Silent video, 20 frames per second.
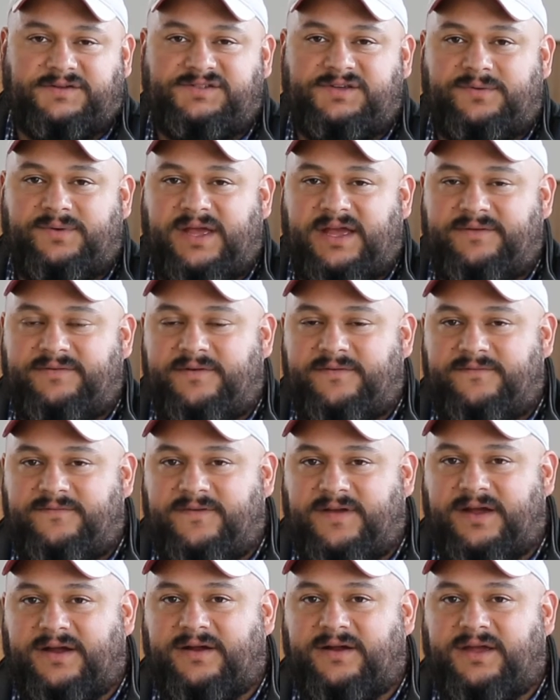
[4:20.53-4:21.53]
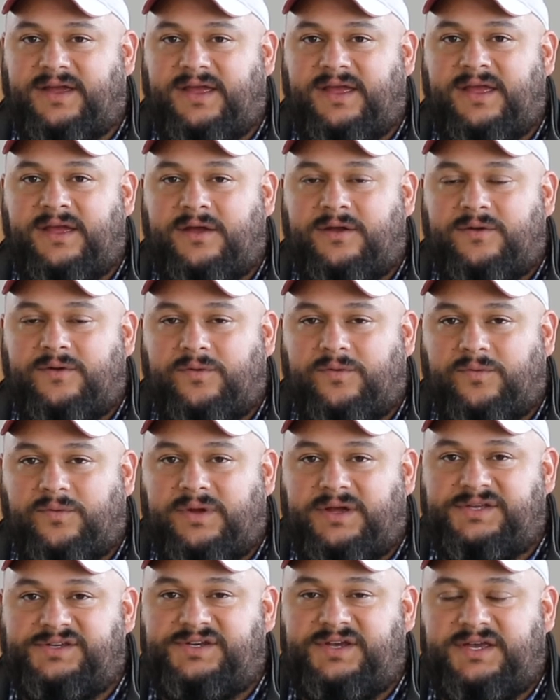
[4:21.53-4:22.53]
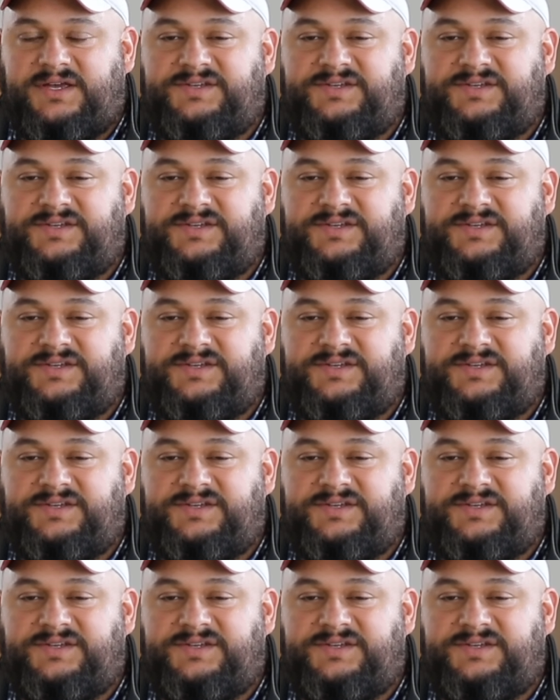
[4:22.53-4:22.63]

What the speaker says: So we have a very rich